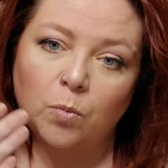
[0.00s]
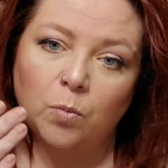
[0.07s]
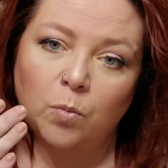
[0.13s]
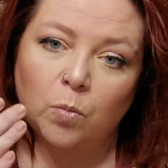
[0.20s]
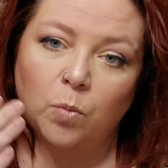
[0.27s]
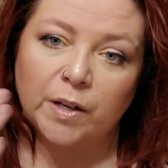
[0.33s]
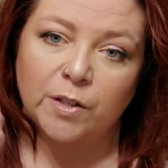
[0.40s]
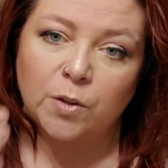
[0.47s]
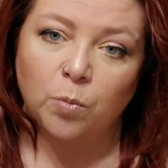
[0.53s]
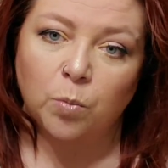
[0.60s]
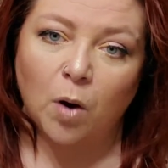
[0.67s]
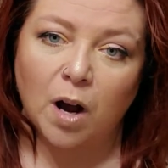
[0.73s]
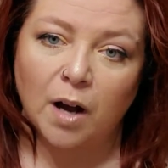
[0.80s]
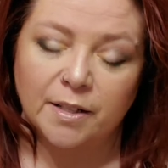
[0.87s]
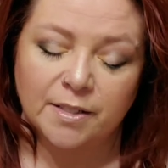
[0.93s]
what you
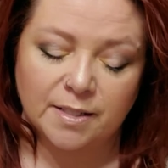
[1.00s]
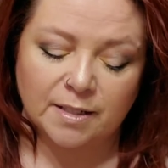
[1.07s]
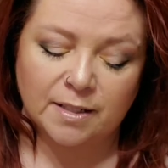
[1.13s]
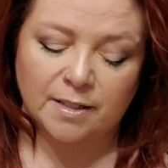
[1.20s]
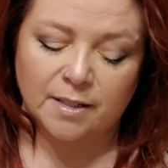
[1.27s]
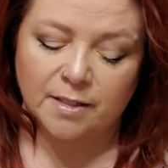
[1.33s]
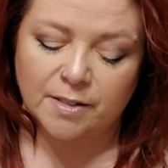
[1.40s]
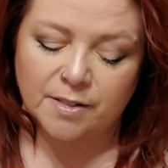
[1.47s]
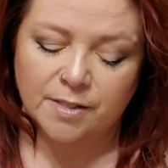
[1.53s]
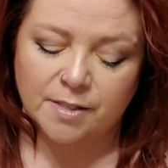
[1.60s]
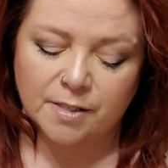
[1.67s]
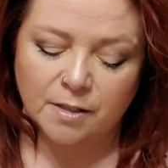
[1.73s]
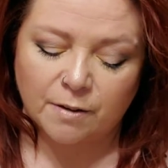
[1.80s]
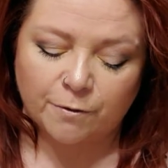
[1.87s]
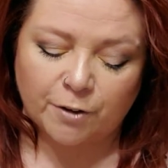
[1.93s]
want
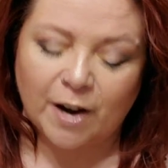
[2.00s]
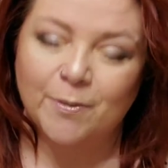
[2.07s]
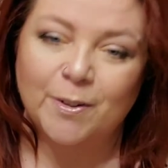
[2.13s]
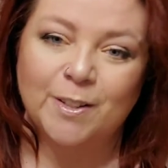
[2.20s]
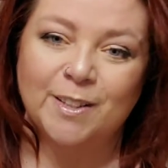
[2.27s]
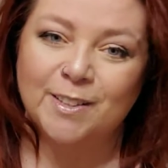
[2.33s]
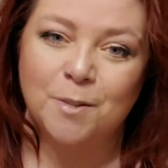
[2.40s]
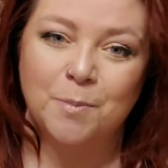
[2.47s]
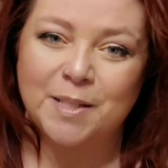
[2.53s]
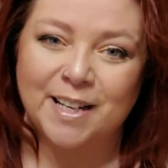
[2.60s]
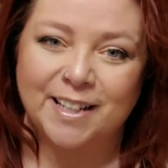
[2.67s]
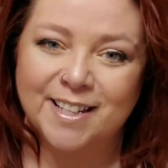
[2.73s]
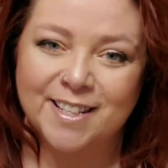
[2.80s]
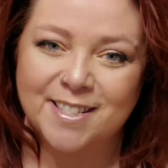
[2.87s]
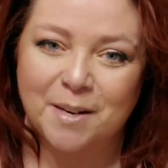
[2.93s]
is for everything to be
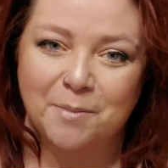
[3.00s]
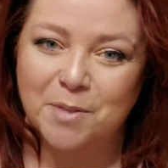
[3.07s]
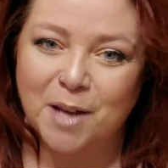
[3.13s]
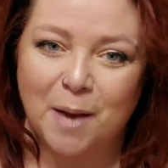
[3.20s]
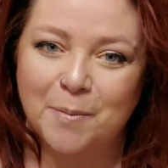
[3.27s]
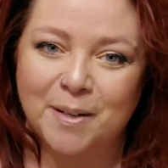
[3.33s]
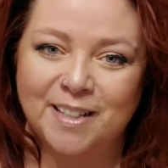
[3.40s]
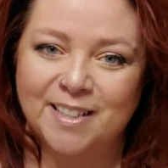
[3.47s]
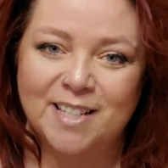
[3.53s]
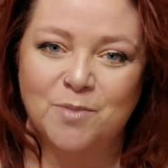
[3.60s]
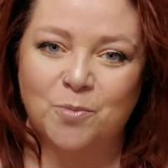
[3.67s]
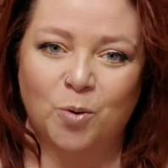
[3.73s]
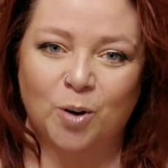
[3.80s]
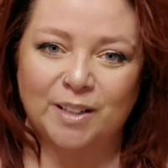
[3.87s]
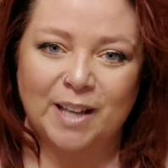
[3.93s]
done at the same time, and it
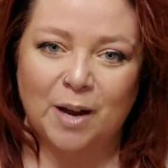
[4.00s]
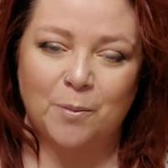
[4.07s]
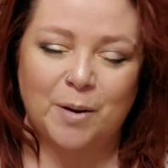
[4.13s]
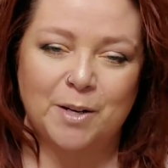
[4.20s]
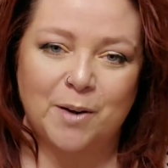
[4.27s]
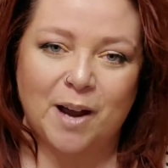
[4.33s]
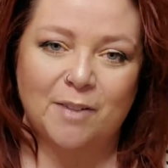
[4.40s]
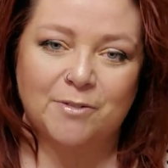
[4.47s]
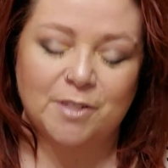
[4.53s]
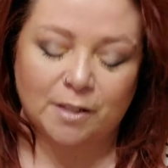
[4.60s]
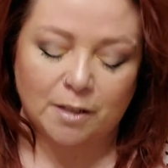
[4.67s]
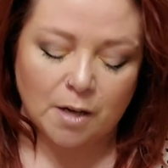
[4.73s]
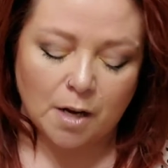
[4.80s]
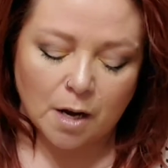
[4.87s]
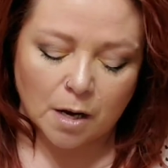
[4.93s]
doesn't work that way. You have to
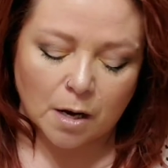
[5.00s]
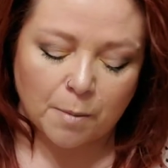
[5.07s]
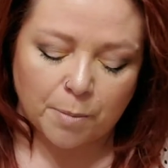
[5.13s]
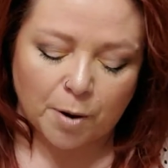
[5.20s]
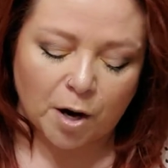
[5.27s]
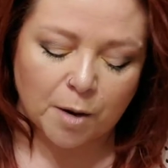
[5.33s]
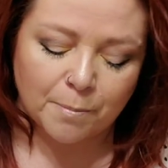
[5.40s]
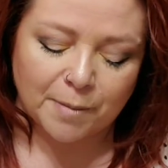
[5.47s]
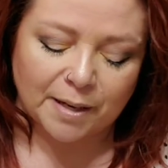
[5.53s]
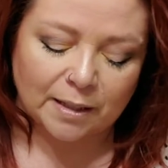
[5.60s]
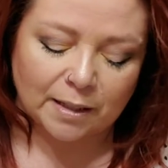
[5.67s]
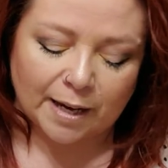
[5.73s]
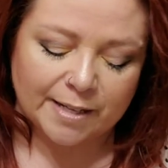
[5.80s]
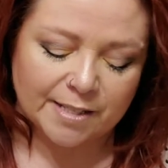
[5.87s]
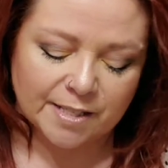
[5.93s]

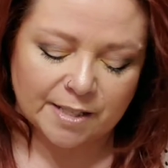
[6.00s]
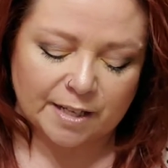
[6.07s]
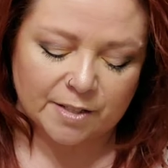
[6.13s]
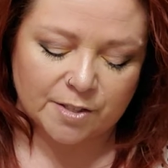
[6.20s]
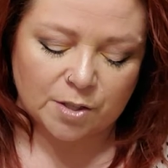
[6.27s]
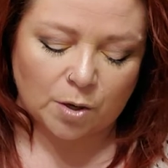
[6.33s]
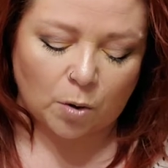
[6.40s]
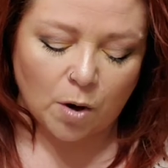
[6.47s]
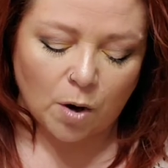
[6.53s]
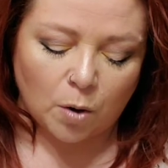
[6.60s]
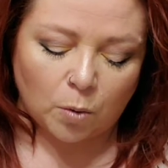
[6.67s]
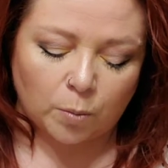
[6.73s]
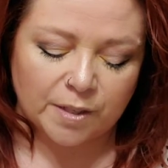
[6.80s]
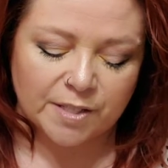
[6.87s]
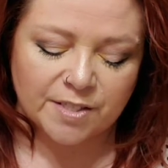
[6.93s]
compartmentalize things. So
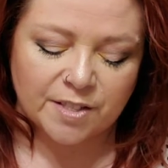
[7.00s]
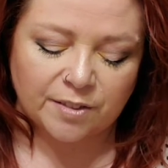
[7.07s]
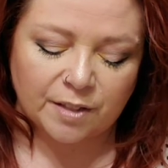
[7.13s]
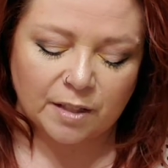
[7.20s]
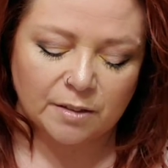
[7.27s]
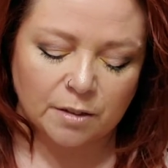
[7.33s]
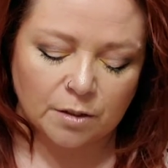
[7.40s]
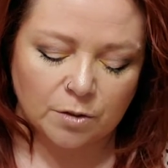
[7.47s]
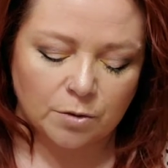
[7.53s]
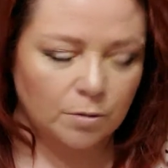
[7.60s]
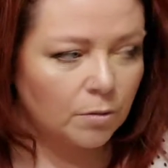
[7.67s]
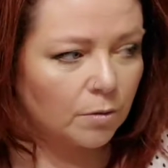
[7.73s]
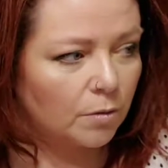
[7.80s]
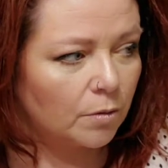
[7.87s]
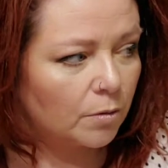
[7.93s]
what is the thing that
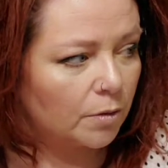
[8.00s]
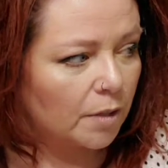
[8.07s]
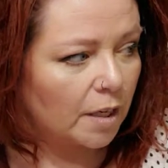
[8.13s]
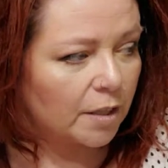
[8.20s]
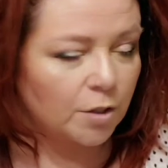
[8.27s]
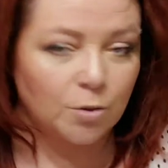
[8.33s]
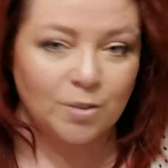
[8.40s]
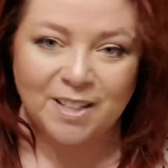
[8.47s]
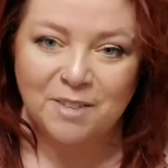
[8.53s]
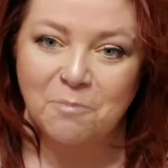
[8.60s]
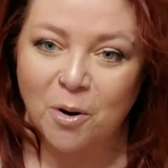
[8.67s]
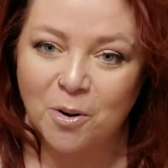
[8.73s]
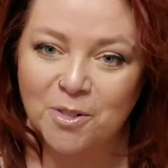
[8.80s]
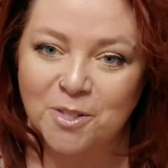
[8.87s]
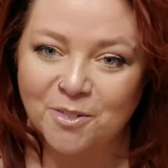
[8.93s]
that you need
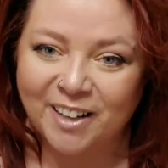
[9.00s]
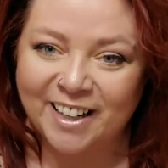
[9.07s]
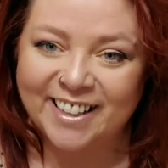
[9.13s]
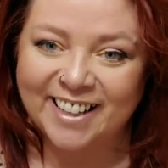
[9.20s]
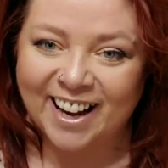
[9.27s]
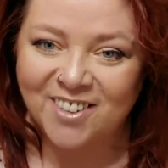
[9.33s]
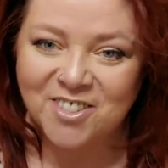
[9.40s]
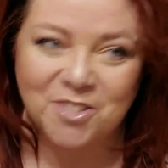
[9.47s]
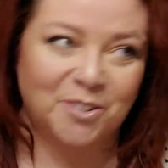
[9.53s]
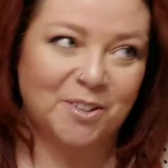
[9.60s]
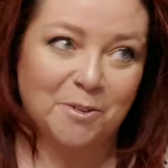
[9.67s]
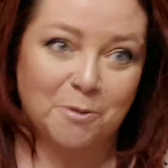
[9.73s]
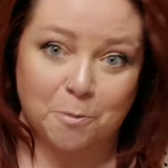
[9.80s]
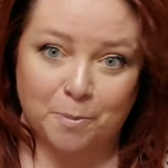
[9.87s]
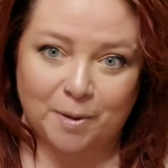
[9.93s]
most right now? Sorry,
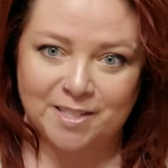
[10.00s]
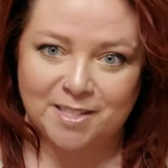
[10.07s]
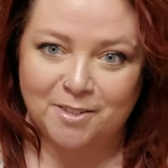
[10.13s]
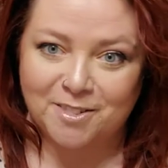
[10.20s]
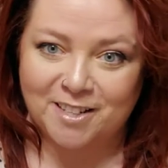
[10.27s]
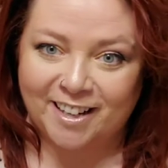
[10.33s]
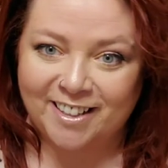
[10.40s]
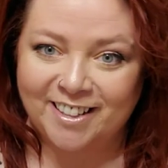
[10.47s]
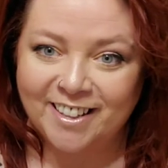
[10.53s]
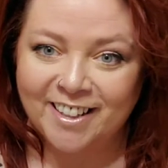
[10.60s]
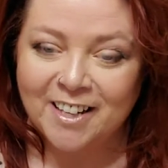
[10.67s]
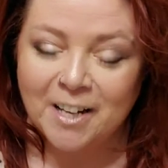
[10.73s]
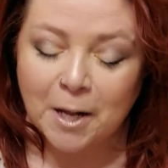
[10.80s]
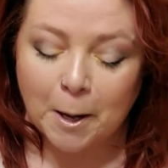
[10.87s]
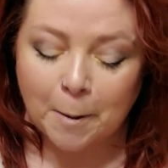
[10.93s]
there's a bus outside.
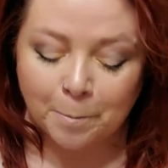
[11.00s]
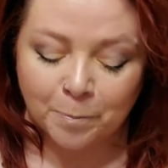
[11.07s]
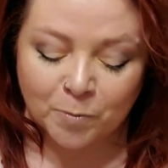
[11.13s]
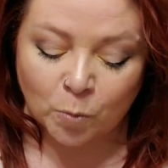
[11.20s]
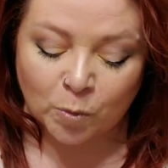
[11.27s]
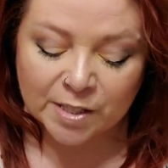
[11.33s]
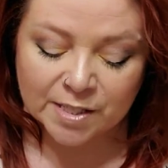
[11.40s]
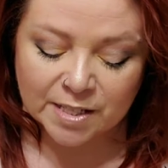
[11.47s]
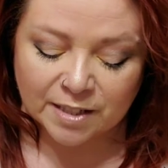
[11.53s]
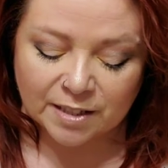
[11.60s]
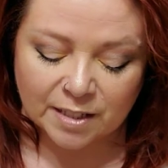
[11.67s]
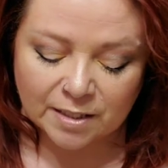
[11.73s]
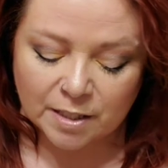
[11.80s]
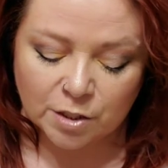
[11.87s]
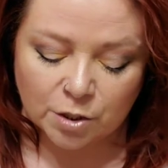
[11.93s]
What is the
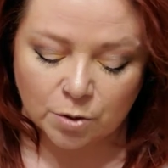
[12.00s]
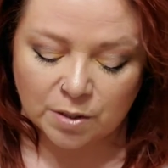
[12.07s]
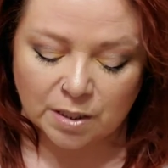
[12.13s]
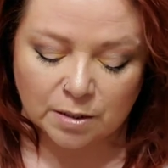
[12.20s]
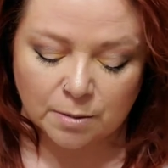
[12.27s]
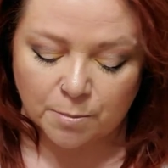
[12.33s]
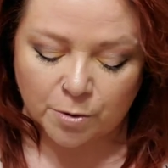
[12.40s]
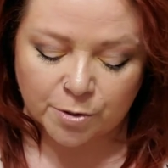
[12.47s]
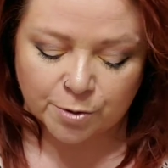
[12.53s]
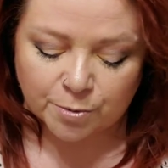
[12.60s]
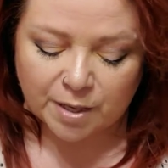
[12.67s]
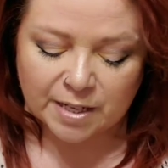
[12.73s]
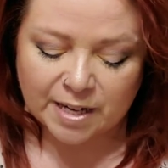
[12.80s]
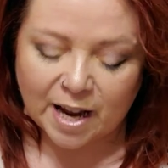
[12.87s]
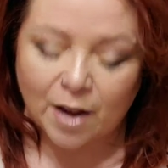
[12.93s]
thing that you need the most
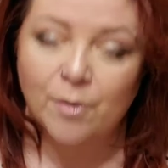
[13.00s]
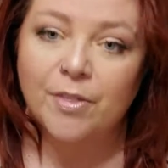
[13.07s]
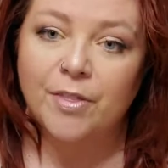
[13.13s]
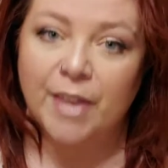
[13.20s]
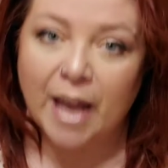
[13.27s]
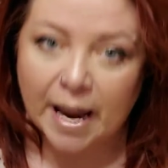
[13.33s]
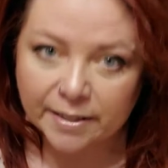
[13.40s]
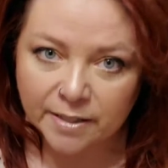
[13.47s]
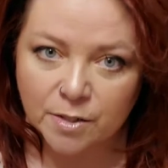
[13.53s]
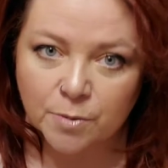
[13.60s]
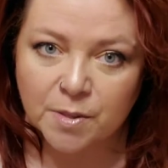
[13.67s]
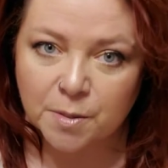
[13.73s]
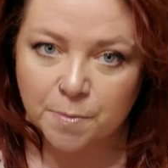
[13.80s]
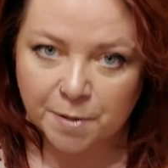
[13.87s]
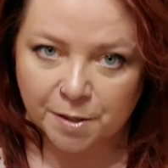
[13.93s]
right now? That is
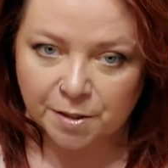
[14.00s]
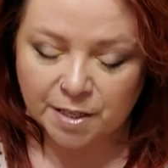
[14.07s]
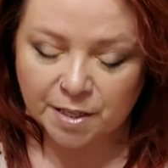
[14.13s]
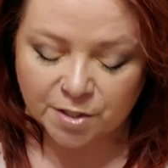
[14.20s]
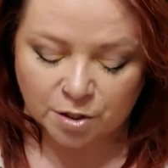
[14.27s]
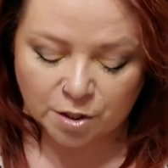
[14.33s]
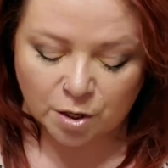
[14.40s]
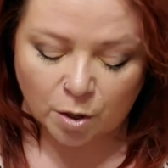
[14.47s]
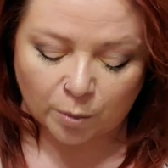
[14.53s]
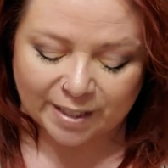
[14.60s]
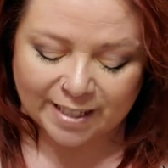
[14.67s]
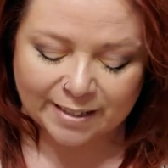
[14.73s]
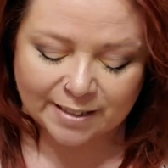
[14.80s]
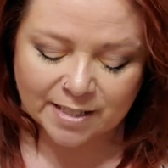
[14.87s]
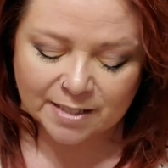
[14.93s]
what Spirit needs to know.
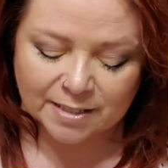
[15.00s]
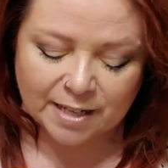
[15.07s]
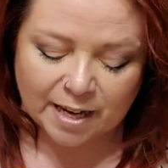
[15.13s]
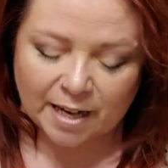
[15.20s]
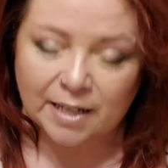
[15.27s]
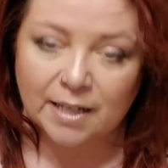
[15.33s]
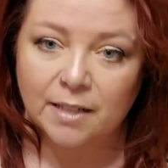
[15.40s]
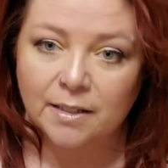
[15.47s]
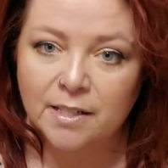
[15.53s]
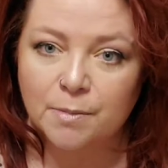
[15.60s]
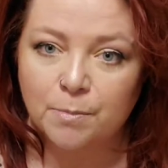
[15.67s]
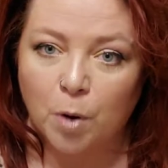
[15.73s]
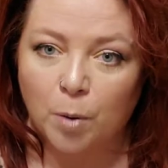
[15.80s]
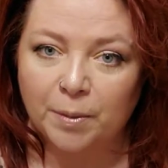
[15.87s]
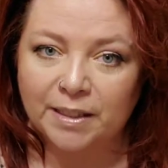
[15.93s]
In this day, in this
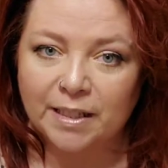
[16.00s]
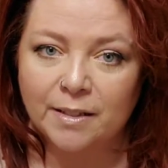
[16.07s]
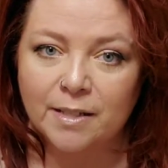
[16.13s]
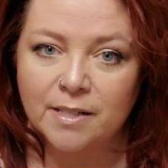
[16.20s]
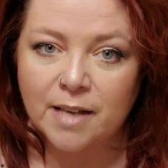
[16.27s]
moment, in this